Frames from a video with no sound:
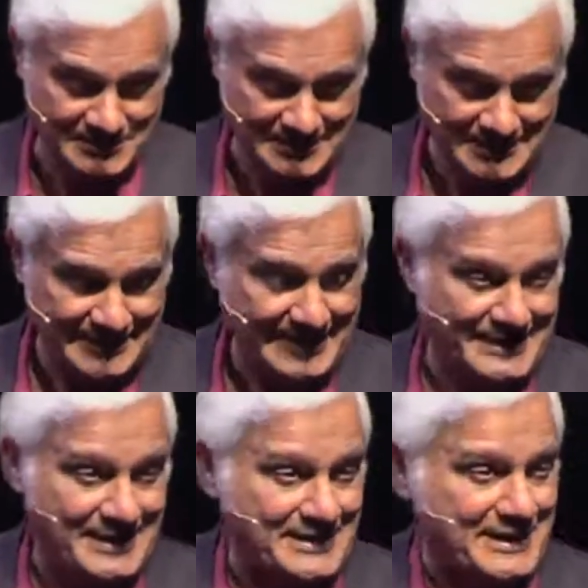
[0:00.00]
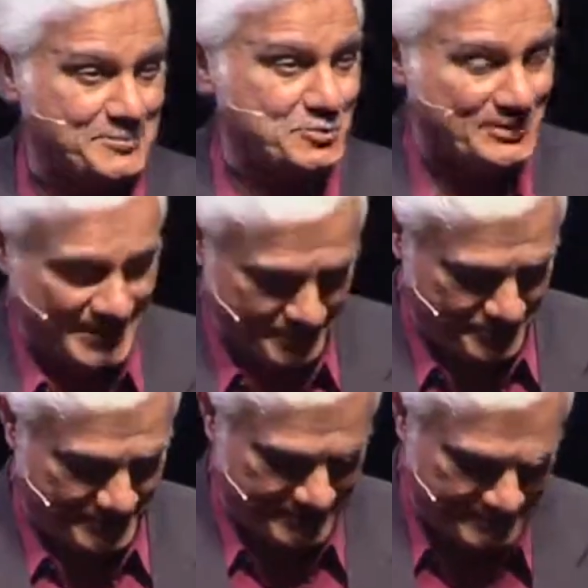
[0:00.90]
And then he comes one
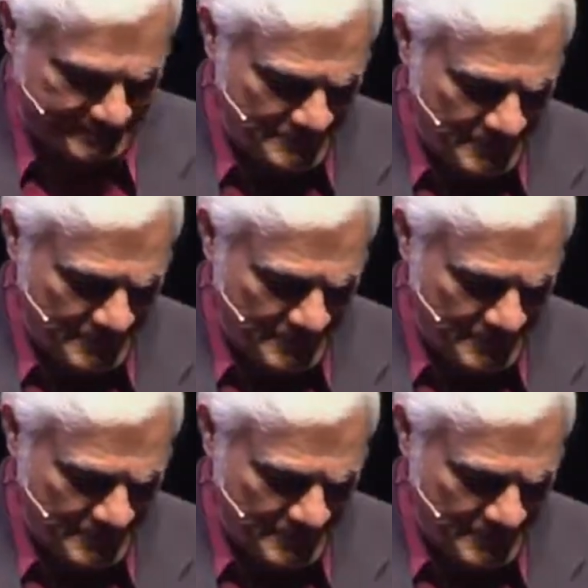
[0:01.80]
after another.